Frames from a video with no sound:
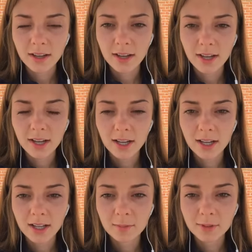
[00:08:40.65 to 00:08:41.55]

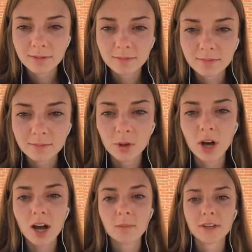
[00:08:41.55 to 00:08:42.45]

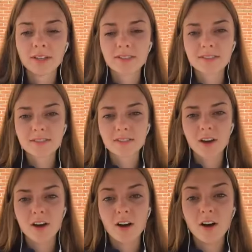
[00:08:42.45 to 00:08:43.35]
Mohammed
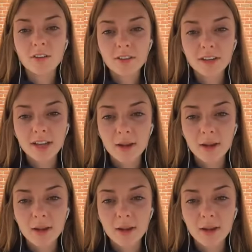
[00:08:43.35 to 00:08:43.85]
saw all the